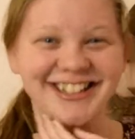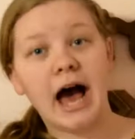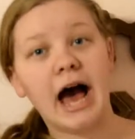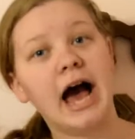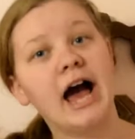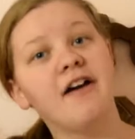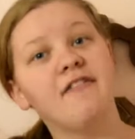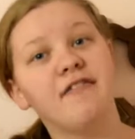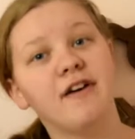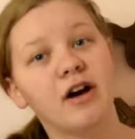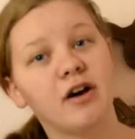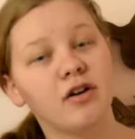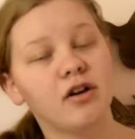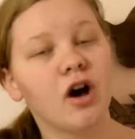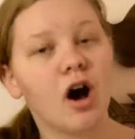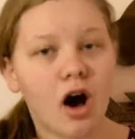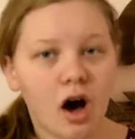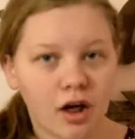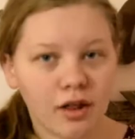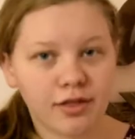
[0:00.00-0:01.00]
I
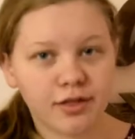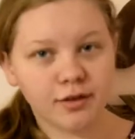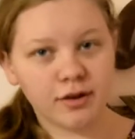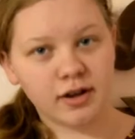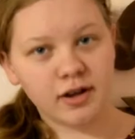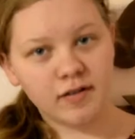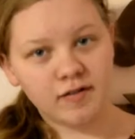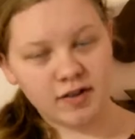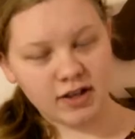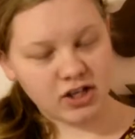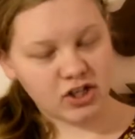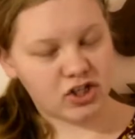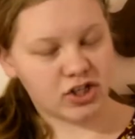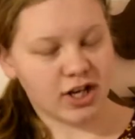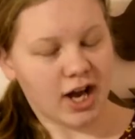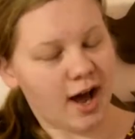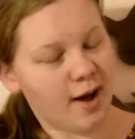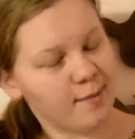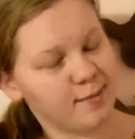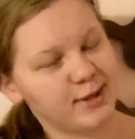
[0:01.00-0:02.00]
found all three of these
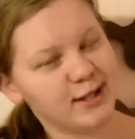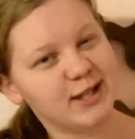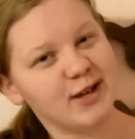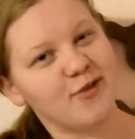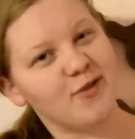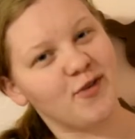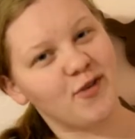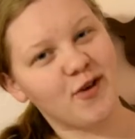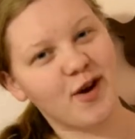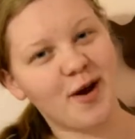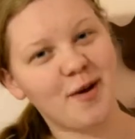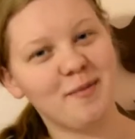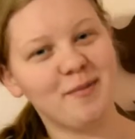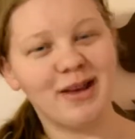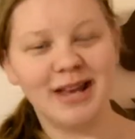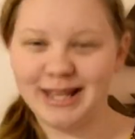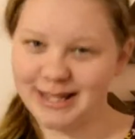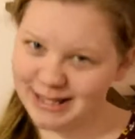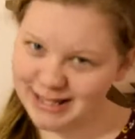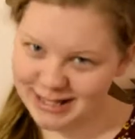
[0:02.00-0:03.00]
shops from
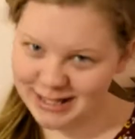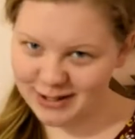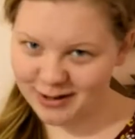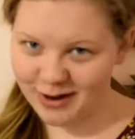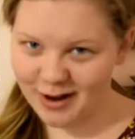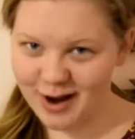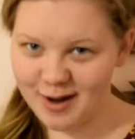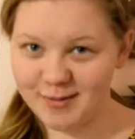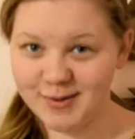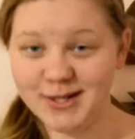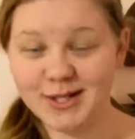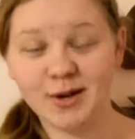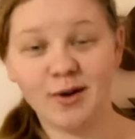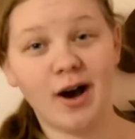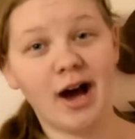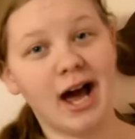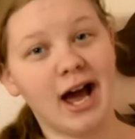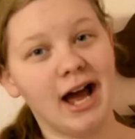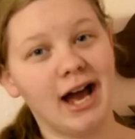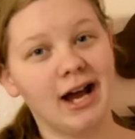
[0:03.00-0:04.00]
Instagram, so
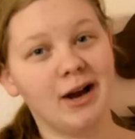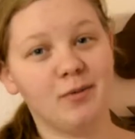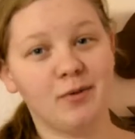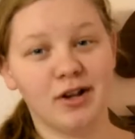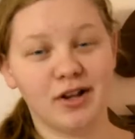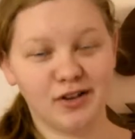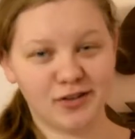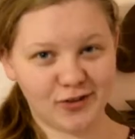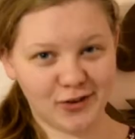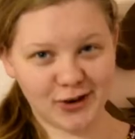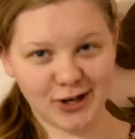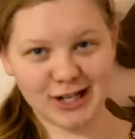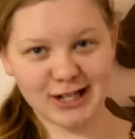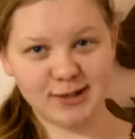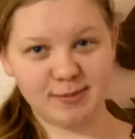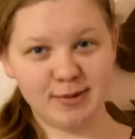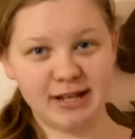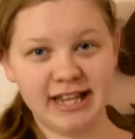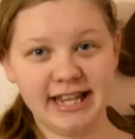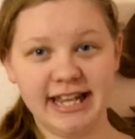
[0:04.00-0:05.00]
I will of
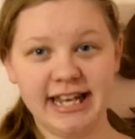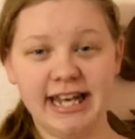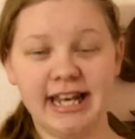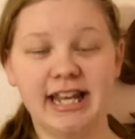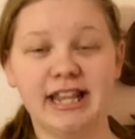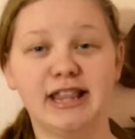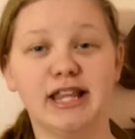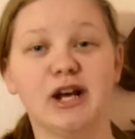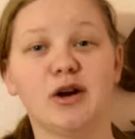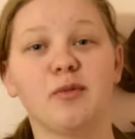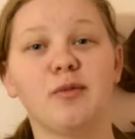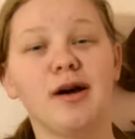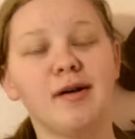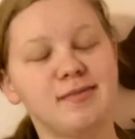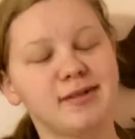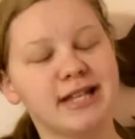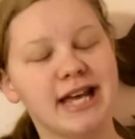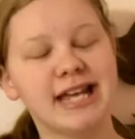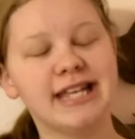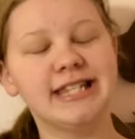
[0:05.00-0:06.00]
course be linking their
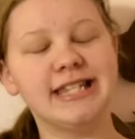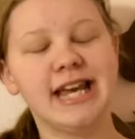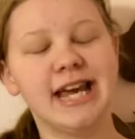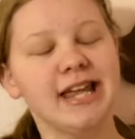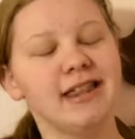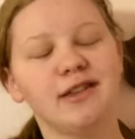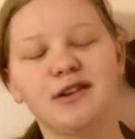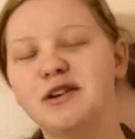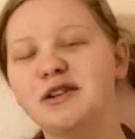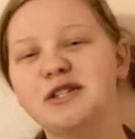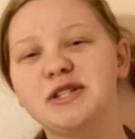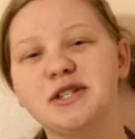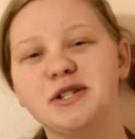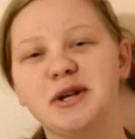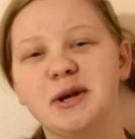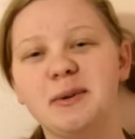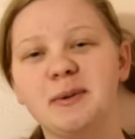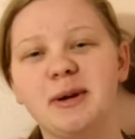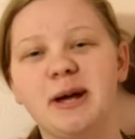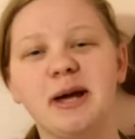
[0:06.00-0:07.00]
websites and their
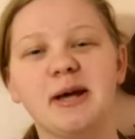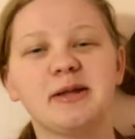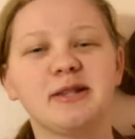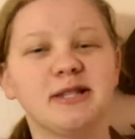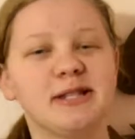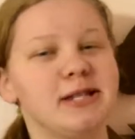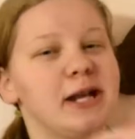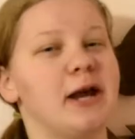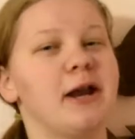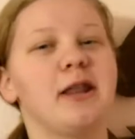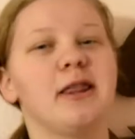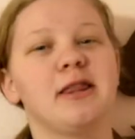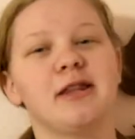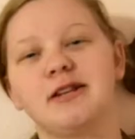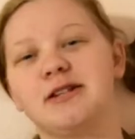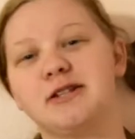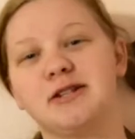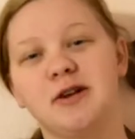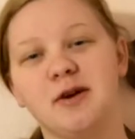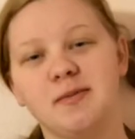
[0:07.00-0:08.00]
Instagram accounts down in the
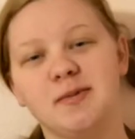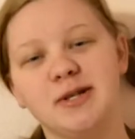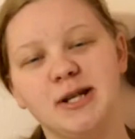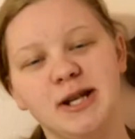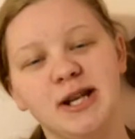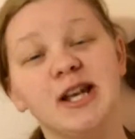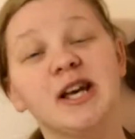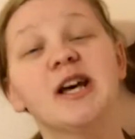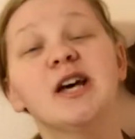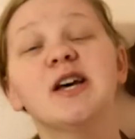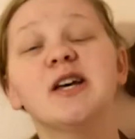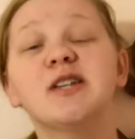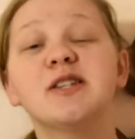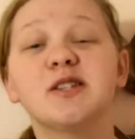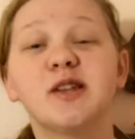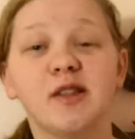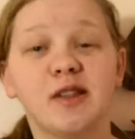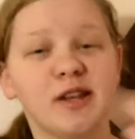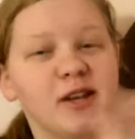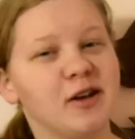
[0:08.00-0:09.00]
description
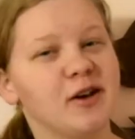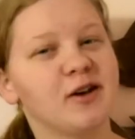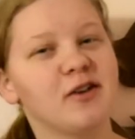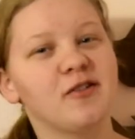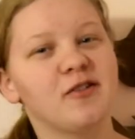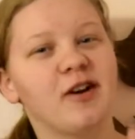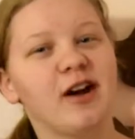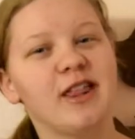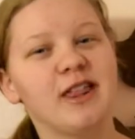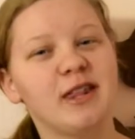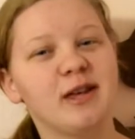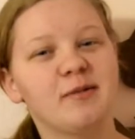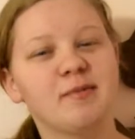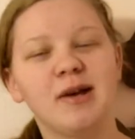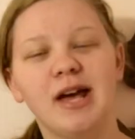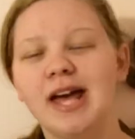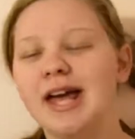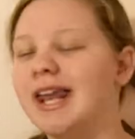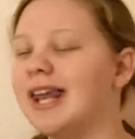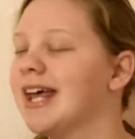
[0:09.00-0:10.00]
so that you can find
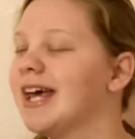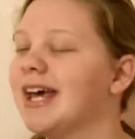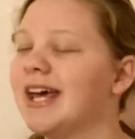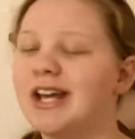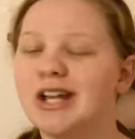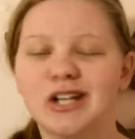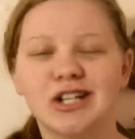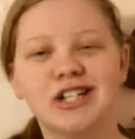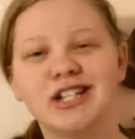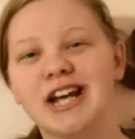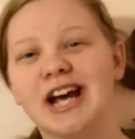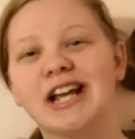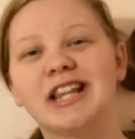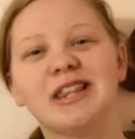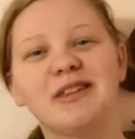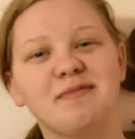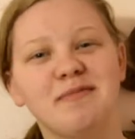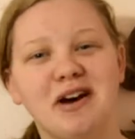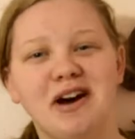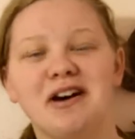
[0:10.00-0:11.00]
them and
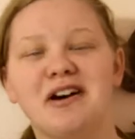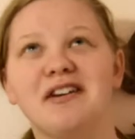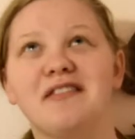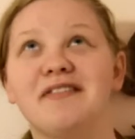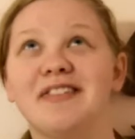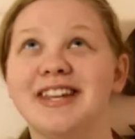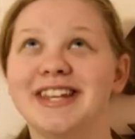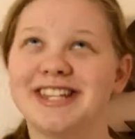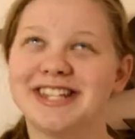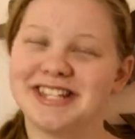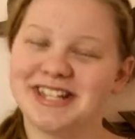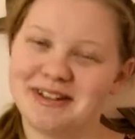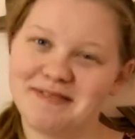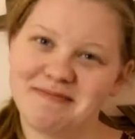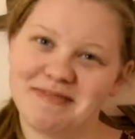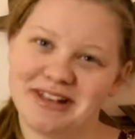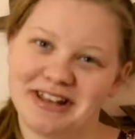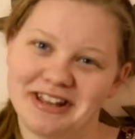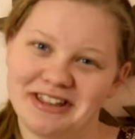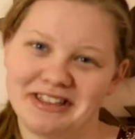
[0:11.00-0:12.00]
check them out if it is
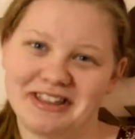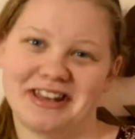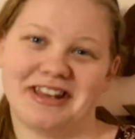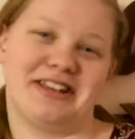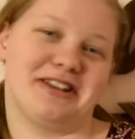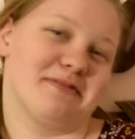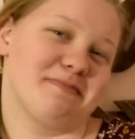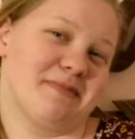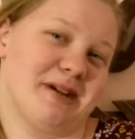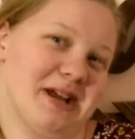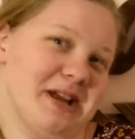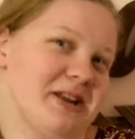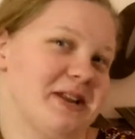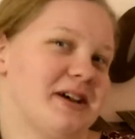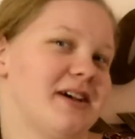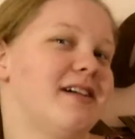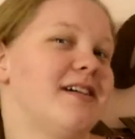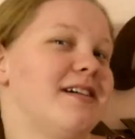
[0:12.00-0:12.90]
something that you might